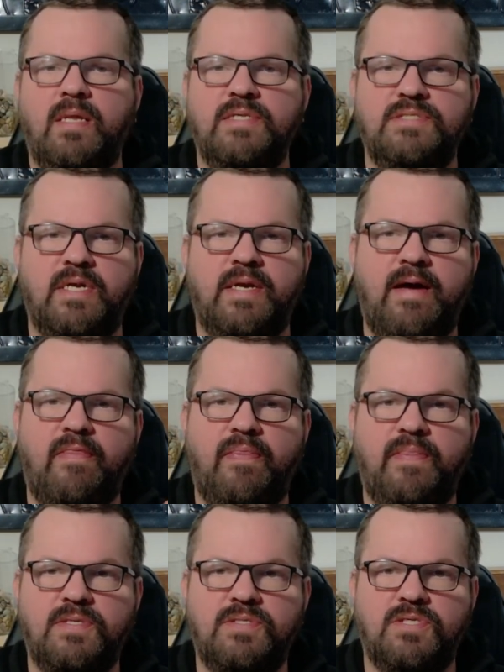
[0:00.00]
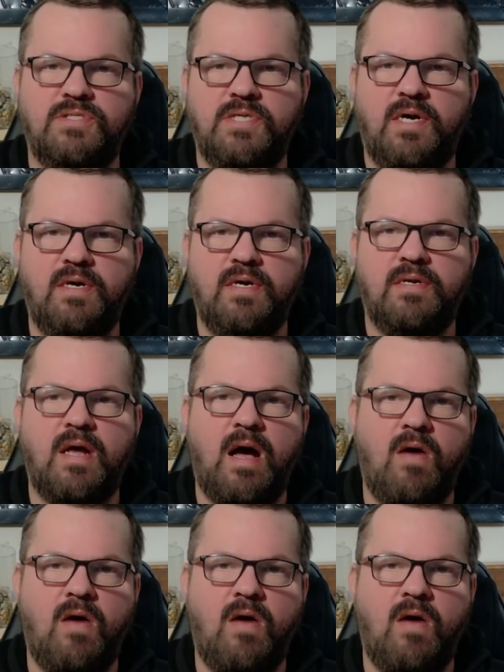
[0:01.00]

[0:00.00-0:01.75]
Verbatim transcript: listen, now that this is done,